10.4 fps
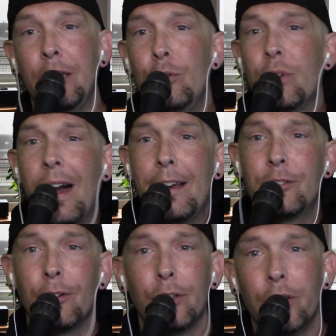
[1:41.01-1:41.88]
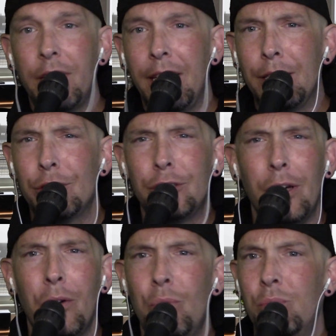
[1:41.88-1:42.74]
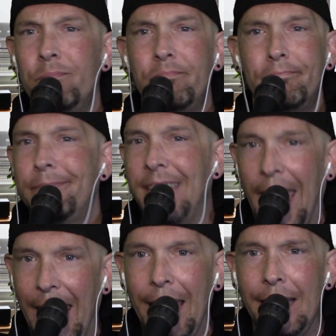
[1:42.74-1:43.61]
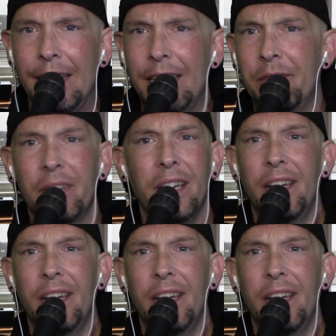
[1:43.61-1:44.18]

You guys are looking so tan and